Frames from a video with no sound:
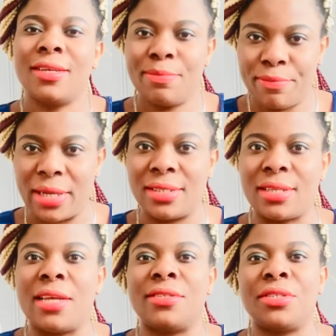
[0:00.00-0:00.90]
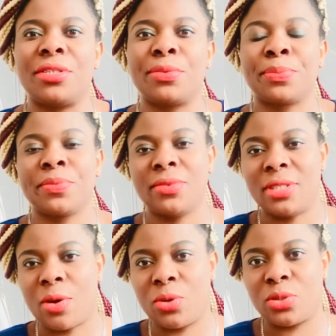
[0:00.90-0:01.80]

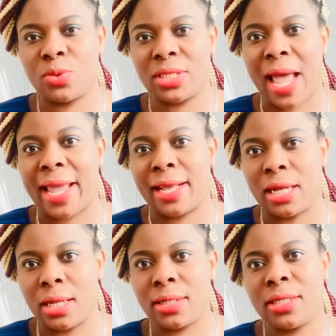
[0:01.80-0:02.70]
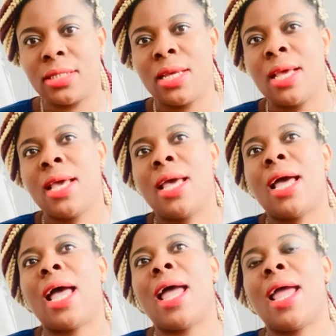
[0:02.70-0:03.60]
That was what I got.
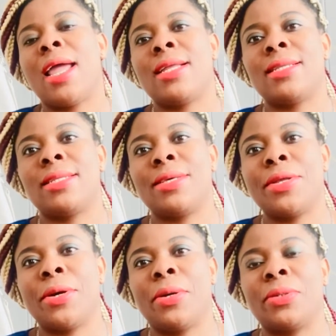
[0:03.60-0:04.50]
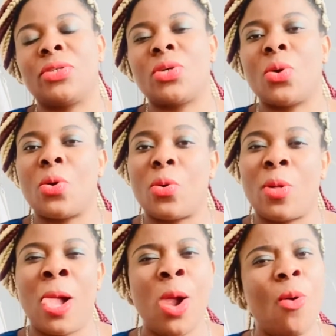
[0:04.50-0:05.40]
And you know,
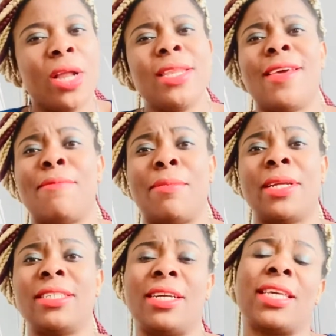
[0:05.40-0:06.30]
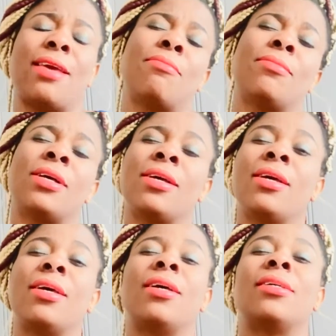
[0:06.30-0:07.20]
so one day my manager came
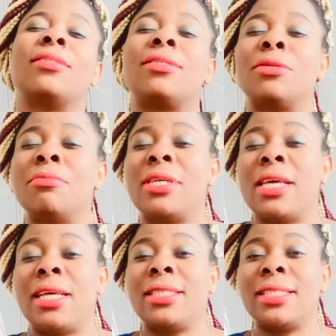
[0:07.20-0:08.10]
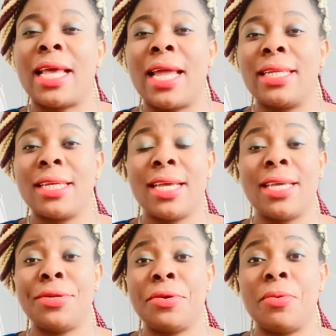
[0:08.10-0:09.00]
to me and said,
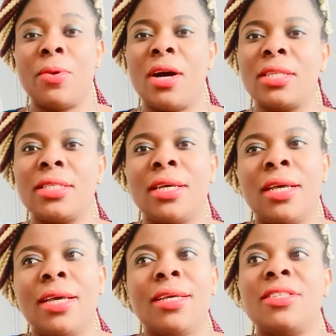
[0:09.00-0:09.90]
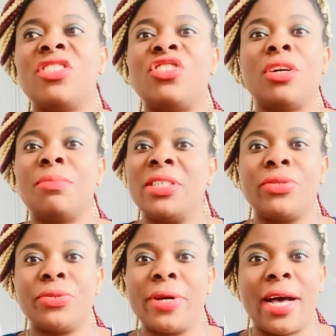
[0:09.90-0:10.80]
you know what, this job is
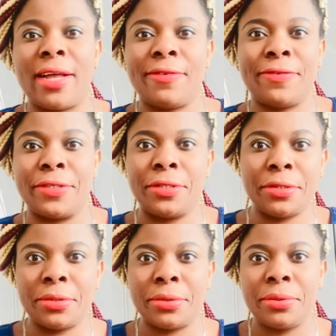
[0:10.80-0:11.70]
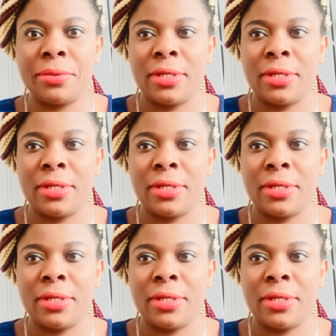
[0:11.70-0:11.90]
too hard for you.